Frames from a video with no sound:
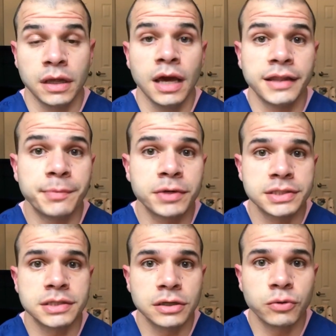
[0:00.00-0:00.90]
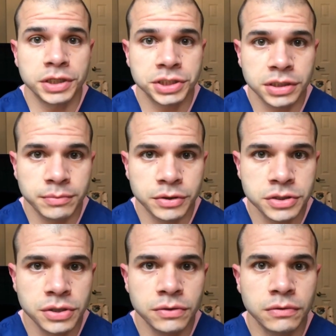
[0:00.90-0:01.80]
And that brings us to question number
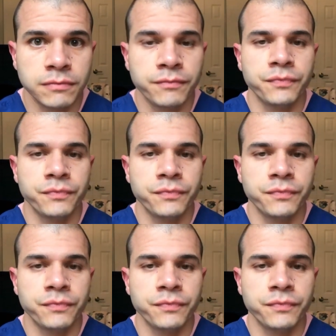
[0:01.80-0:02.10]
2.